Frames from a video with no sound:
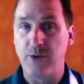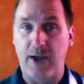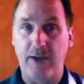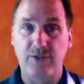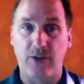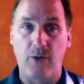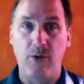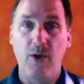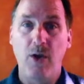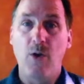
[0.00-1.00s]
Okay,
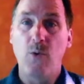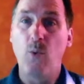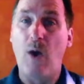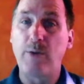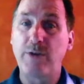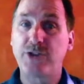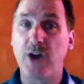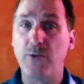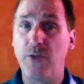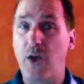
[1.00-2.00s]
so what we've
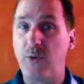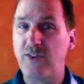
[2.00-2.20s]
shown, though,